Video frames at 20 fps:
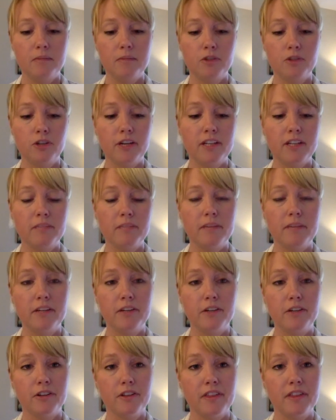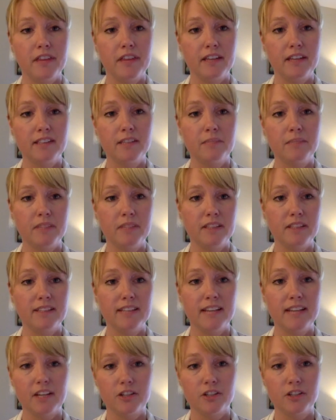trying to make her think something that's
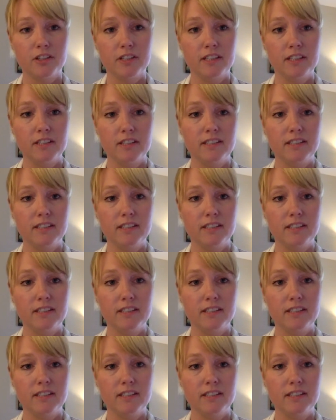actually